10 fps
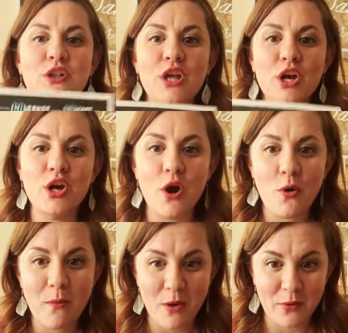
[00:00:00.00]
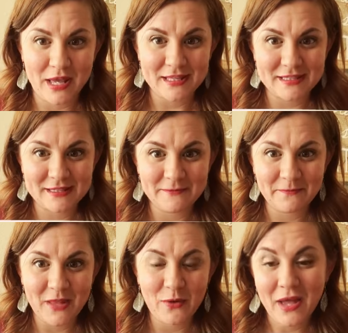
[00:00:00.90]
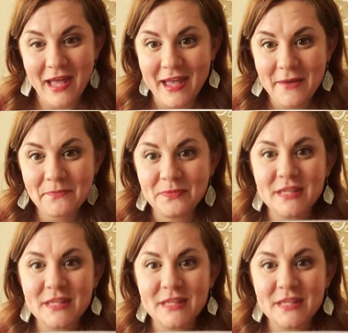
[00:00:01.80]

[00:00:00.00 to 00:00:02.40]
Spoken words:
the go bonus, okay?